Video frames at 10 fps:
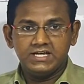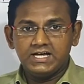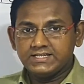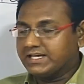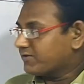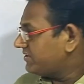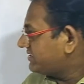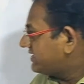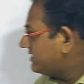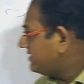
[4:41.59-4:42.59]
The
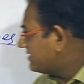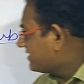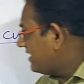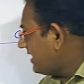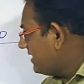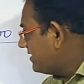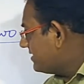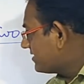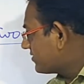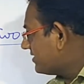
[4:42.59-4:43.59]
question, see in
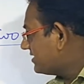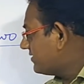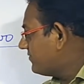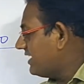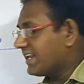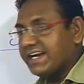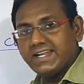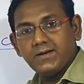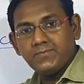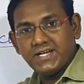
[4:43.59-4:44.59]
this question we are getting
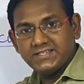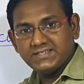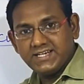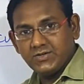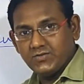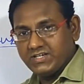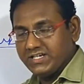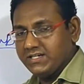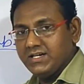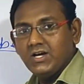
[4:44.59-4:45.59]
a plus sign over
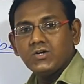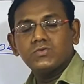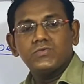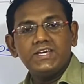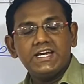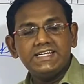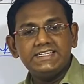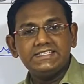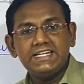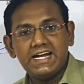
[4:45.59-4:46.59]
here. So we can
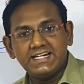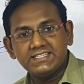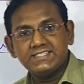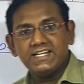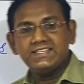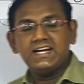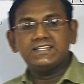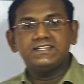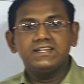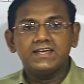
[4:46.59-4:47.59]
easily understand that
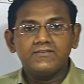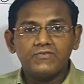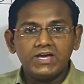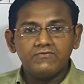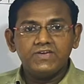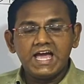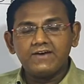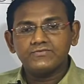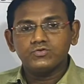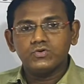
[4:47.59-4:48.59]
where we
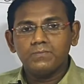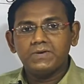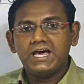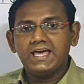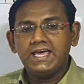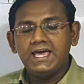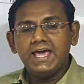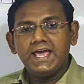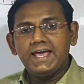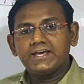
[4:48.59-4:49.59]
have to apply
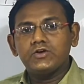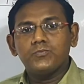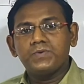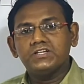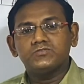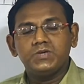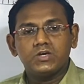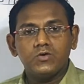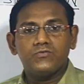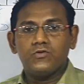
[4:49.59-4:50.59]
a cube plus b
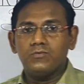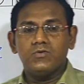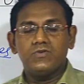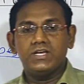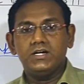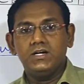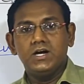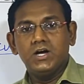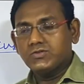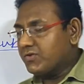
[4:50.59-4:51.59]
cube form over here.
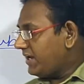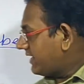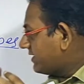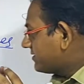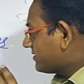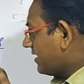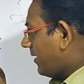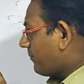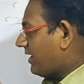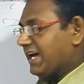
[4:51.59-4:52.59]
So let us
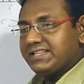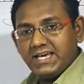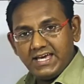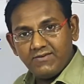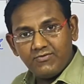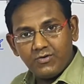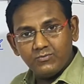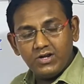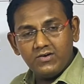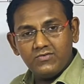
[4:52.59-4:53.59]
apply the
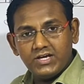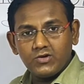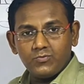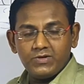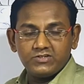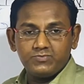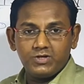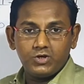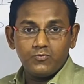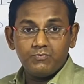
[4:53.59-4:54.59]
formula of a cube plus b
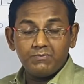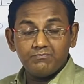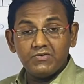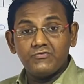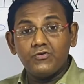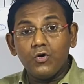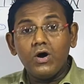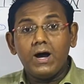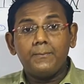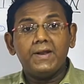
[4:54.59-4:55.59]
cube. But before
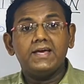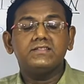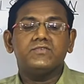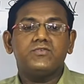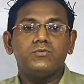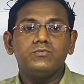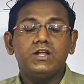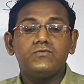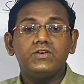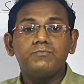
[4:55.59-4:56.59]
applying the
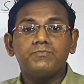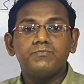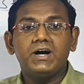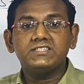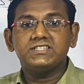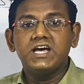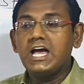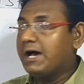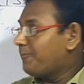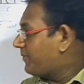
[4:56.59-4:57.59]
formula, we must
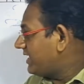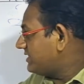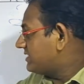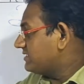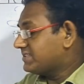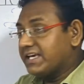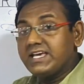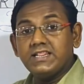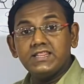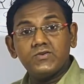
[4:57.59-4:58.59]
bring this
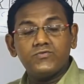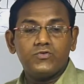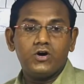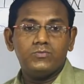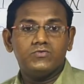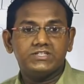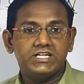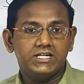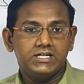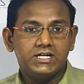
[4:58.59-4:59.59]
in the form over
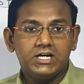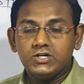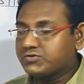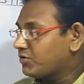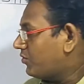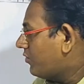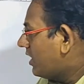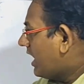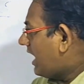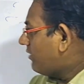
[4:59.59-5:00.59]
there. So
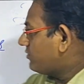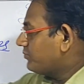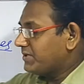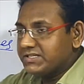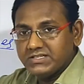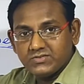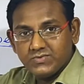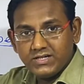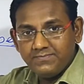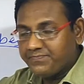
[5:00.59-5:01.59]
how to bring this one?
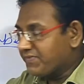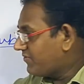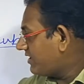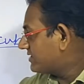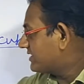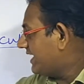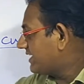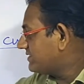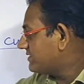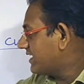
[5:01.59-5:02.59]
First let
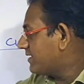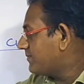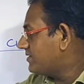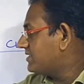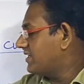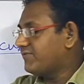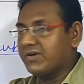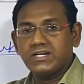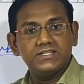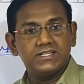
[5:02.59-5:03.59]
us think about
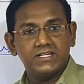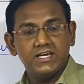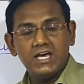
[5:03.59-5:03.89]
343.